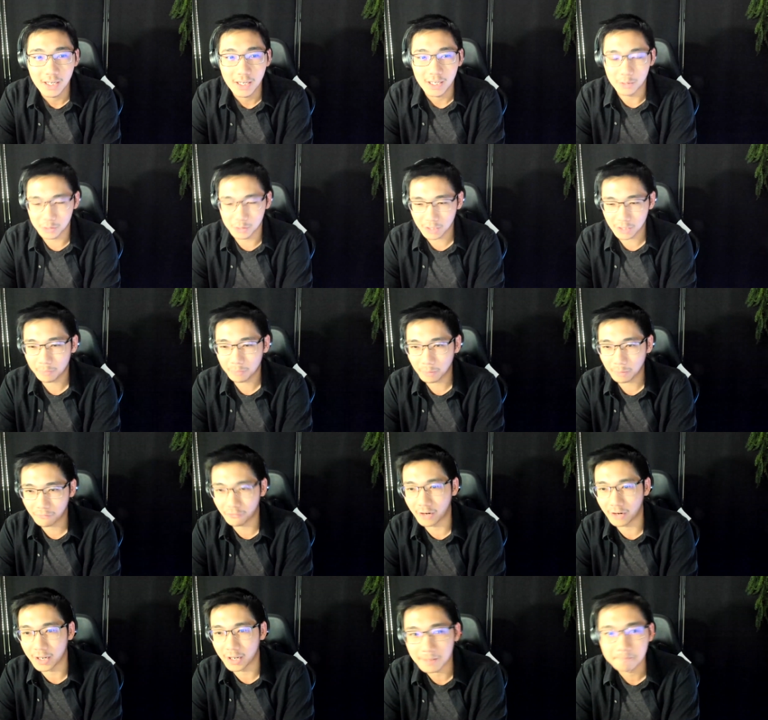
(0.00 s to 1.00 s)
it was up from a
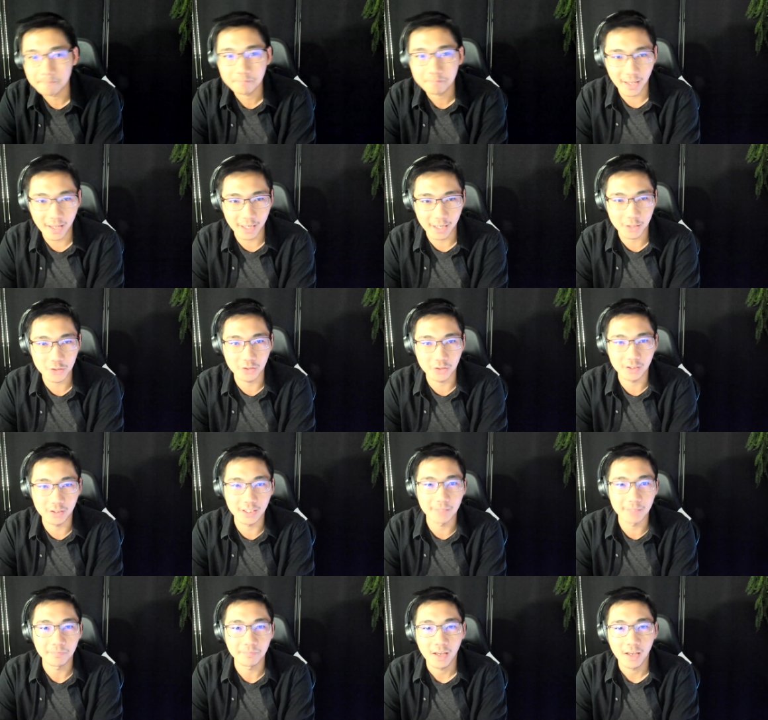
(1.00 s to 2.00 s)
friend,
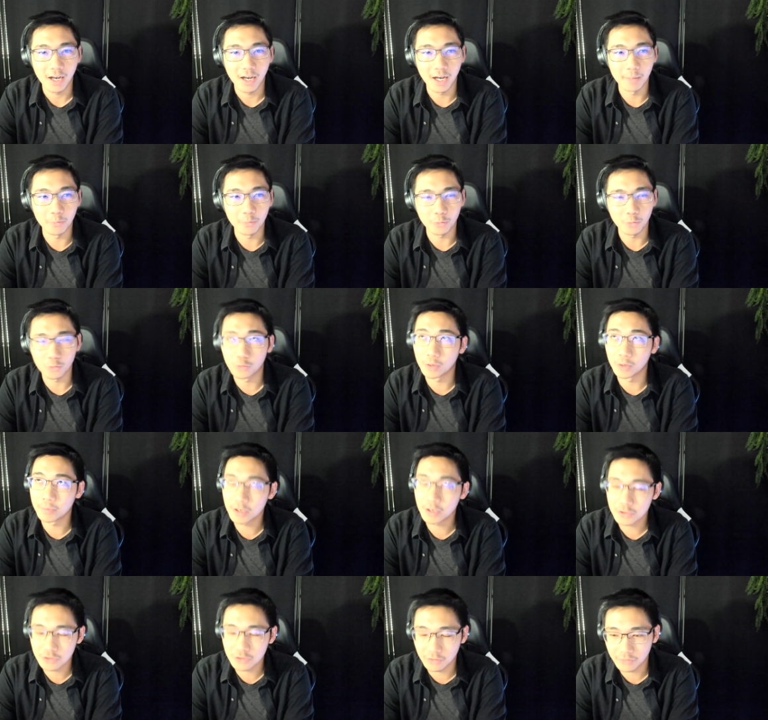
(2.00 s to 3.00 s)
actually, who I'm
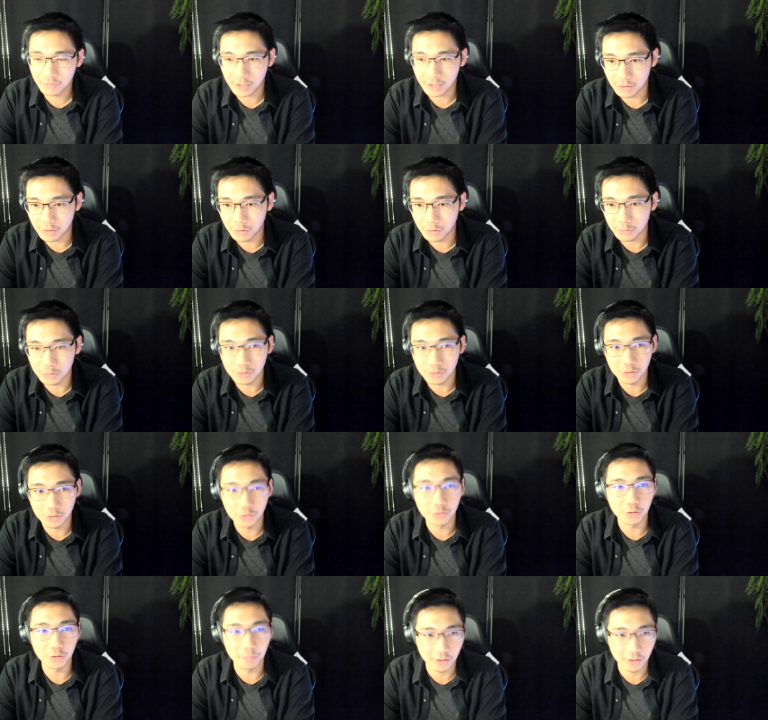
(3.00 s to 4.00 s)
not sure if they knew
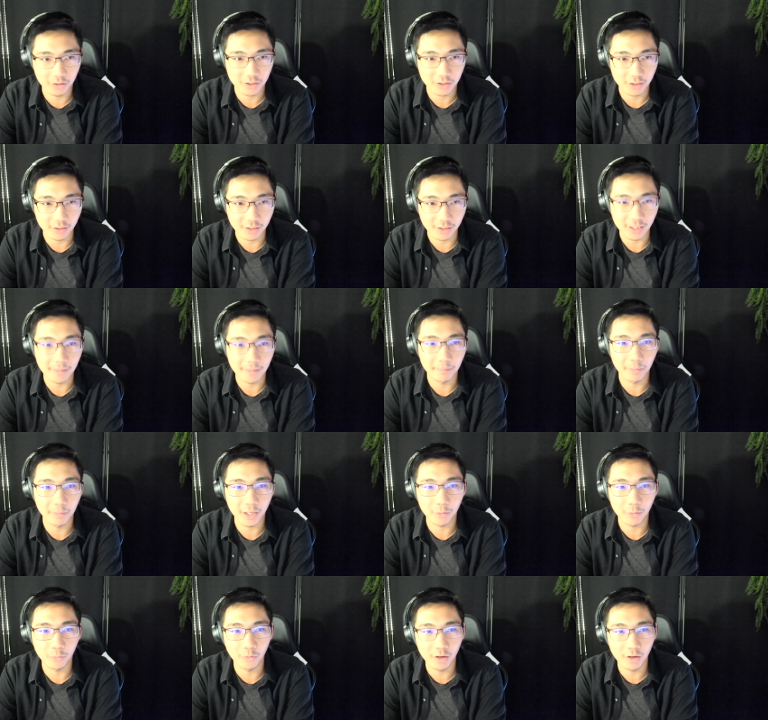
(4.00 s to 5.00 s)
you personally, but
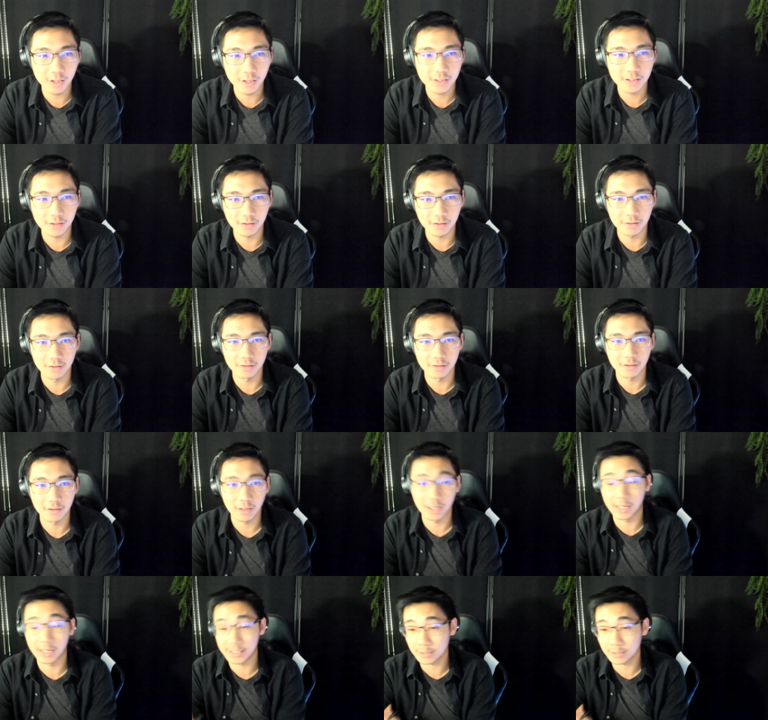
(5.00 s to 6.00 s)
I wanted to learn,
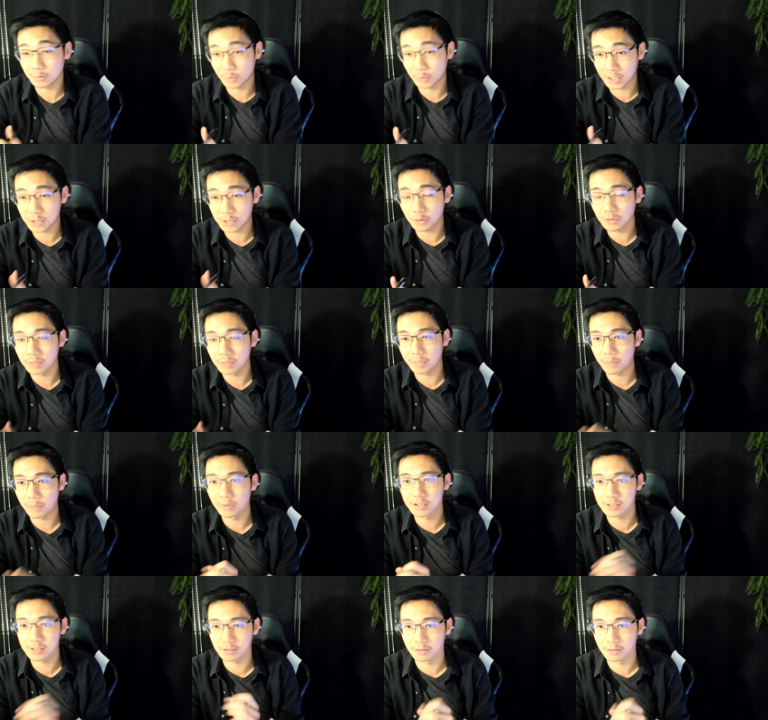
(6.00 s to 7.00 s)
and when I told them I
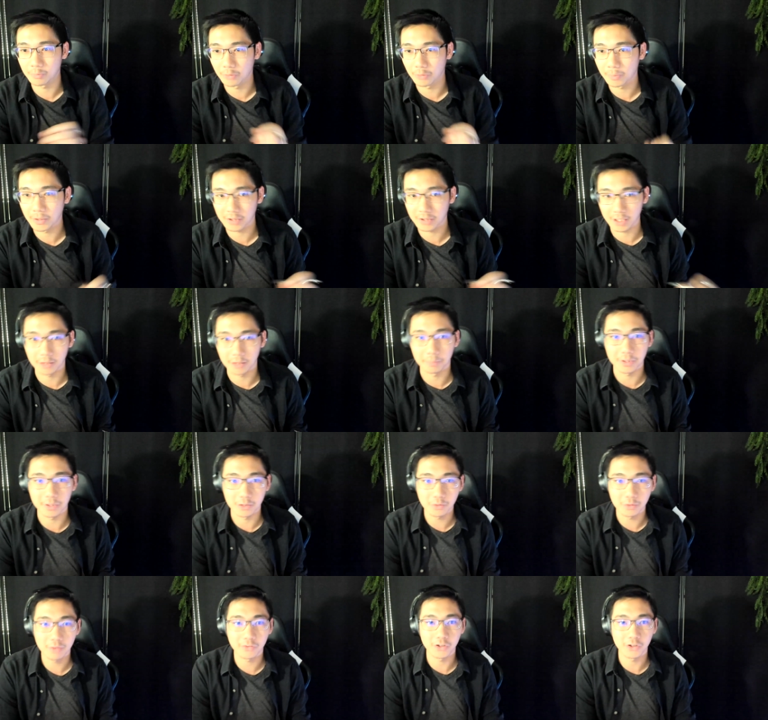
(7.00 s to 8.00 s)
wanted to learn more about the LP
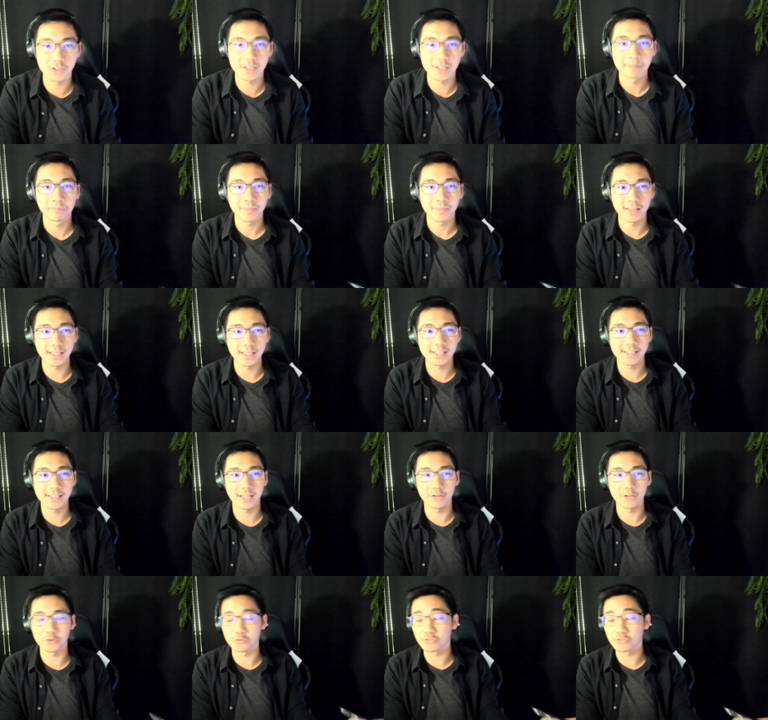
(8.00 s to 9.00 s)
universe, they
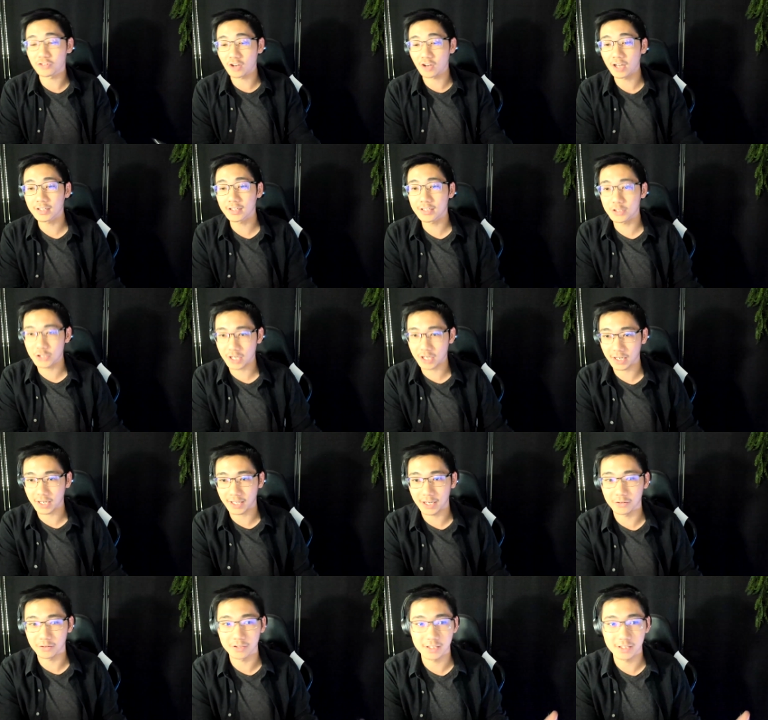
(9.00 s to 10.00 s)
said, you've got to check
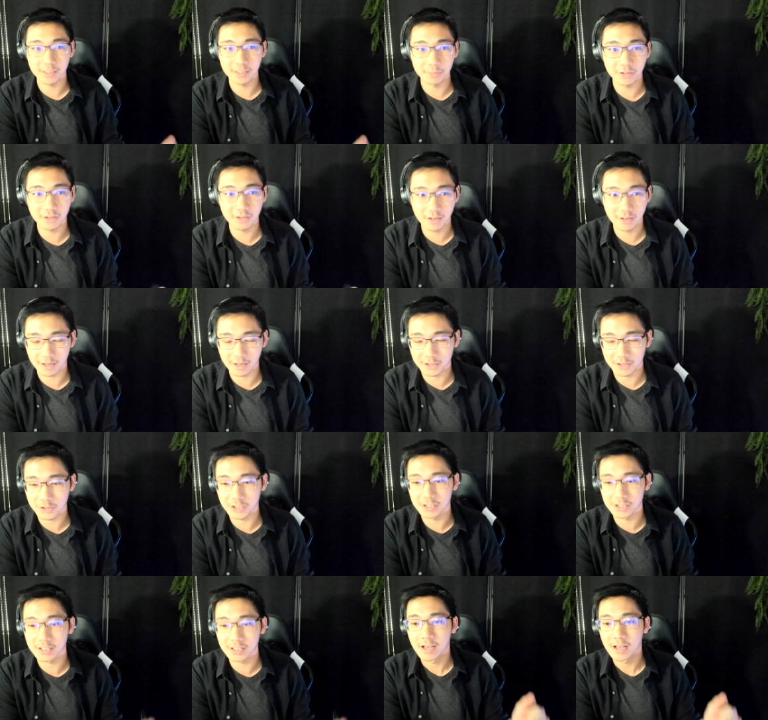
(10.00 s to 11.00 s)
out Samir
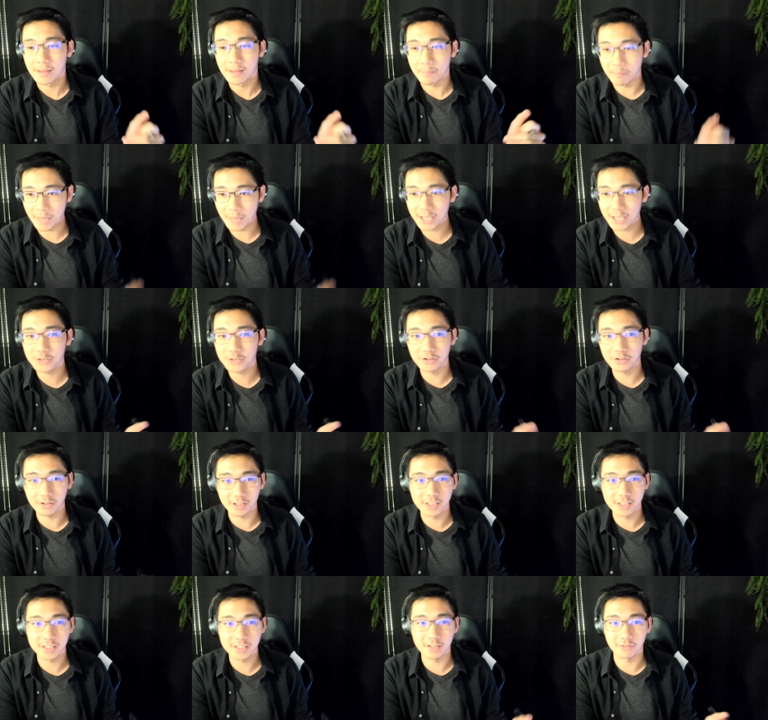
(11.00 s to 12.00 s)
Kaji's Master
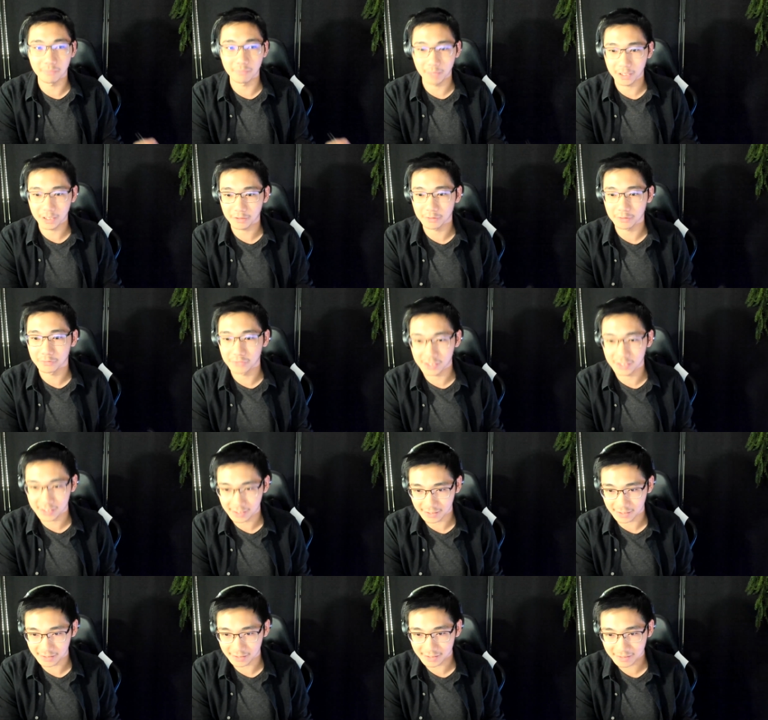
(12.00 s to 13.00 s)
List of Micro
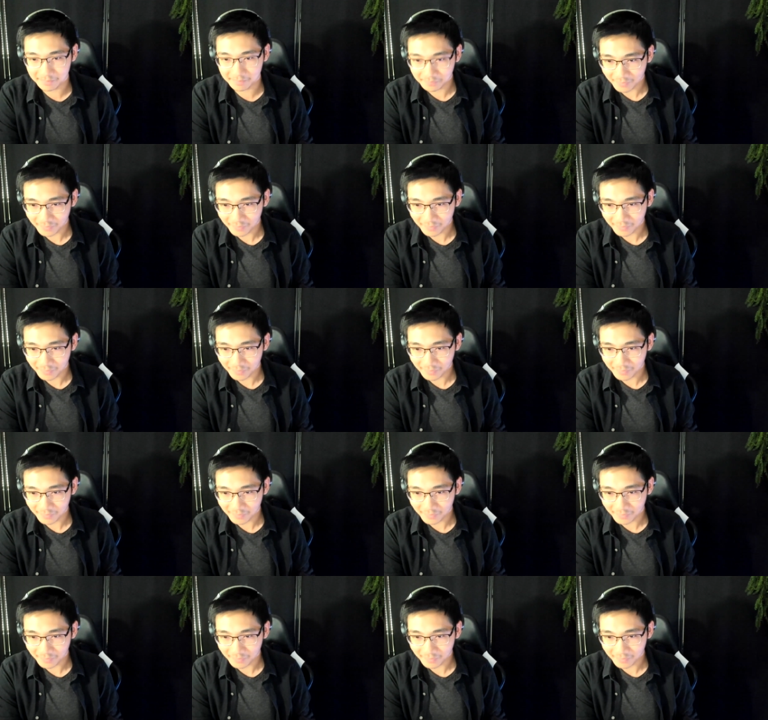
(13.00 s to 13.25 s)
VCs.